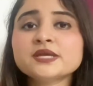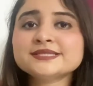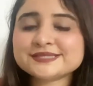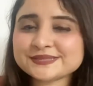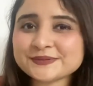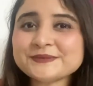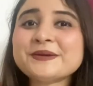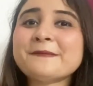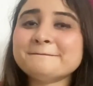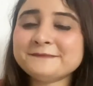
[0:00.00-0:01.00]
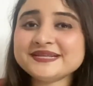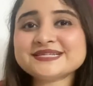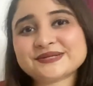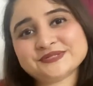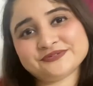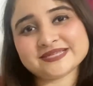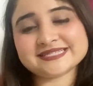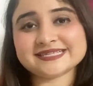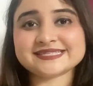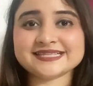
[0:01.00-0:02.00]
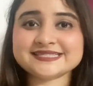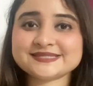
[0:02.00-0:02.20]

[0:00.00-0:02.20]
So build a good dressing sense.